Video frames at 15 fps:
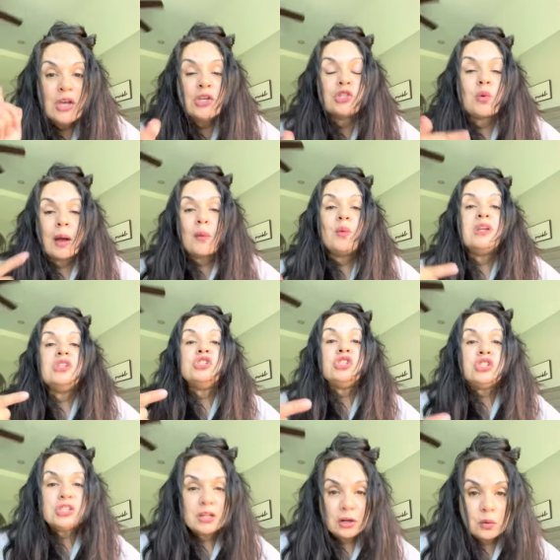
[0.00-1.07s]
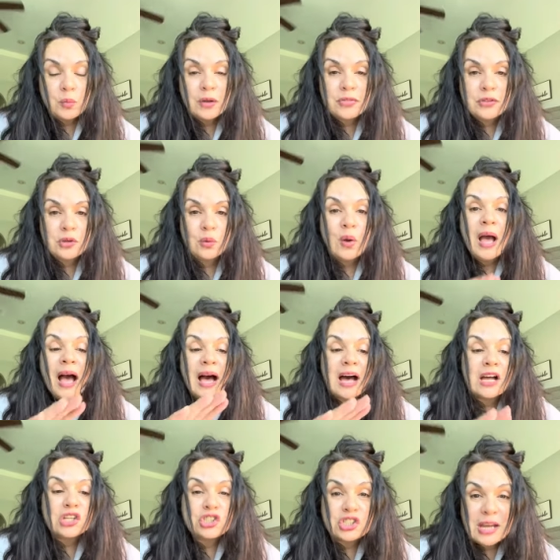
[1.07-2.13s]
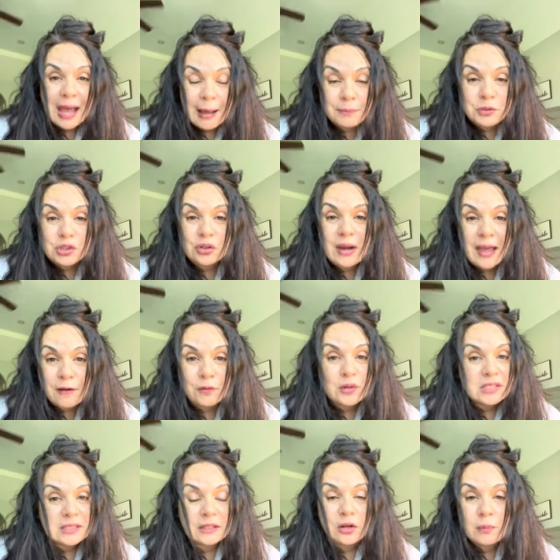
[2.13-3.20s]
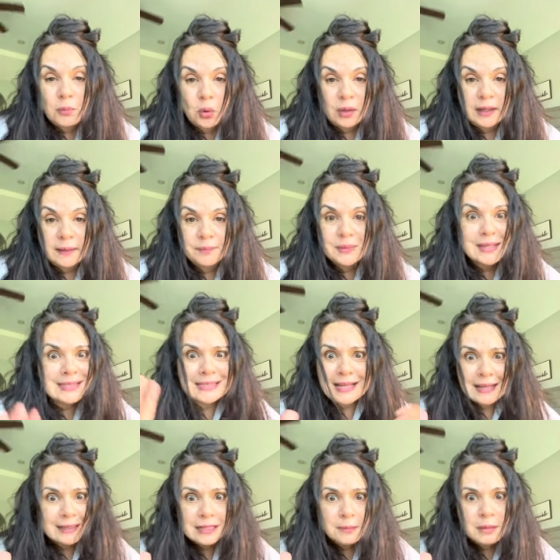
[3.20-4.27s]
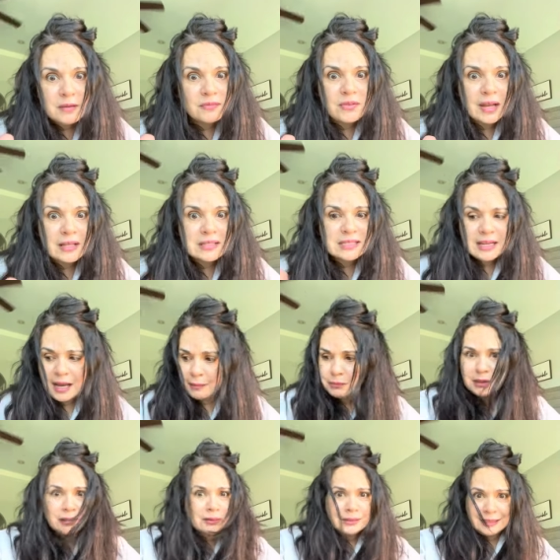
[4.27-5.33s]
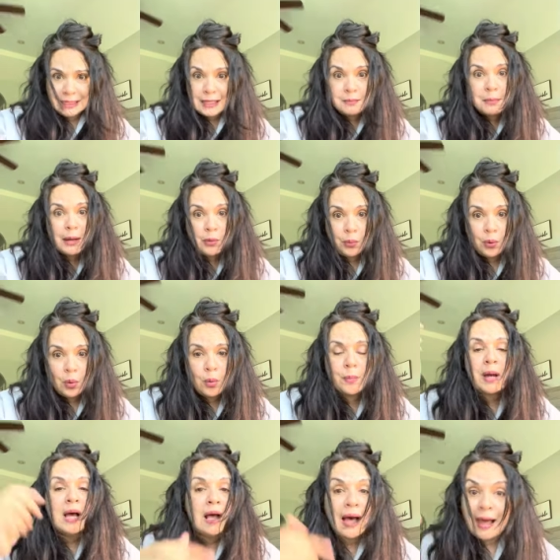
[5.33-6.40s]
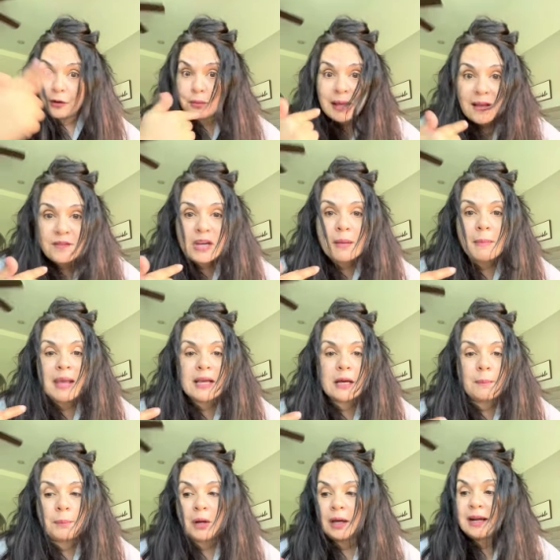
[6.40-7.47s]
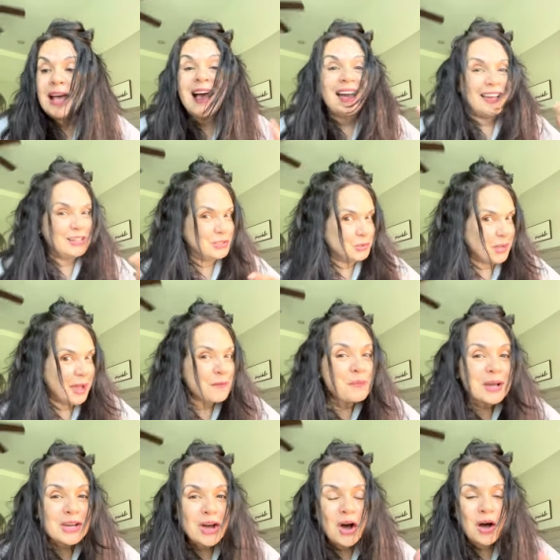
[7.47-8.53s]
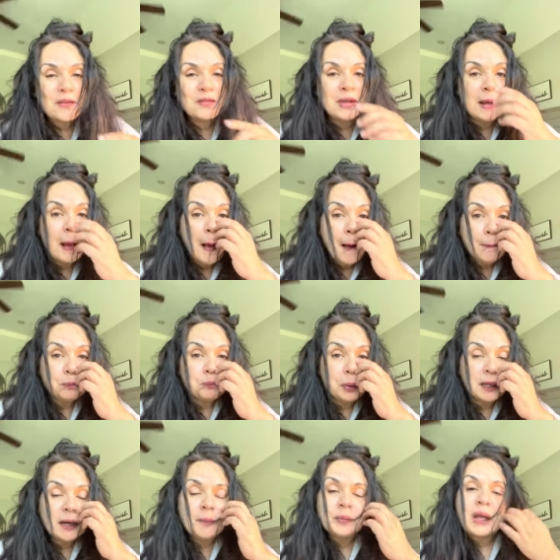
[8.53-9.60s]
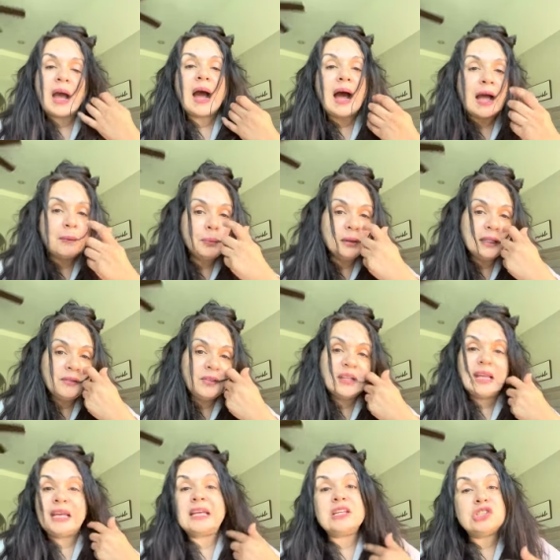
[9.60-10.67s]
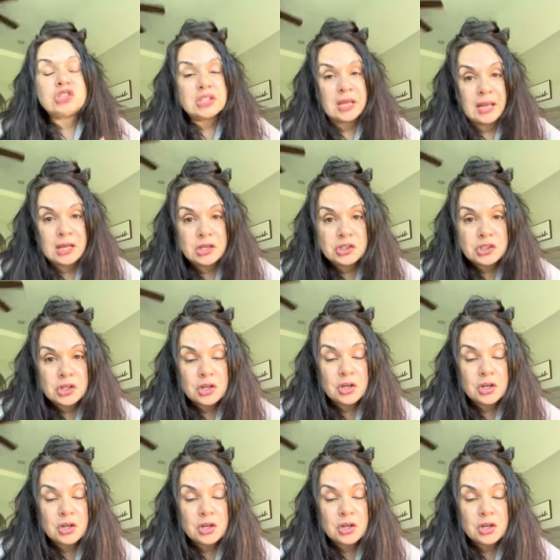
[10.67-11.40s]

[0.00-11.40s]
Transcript: So I want to share with you a chapter every single morning. It's not going to be fancy. I'm literally in my robe. I don't have any makeup on. I do have my coffee, but I believe that it can change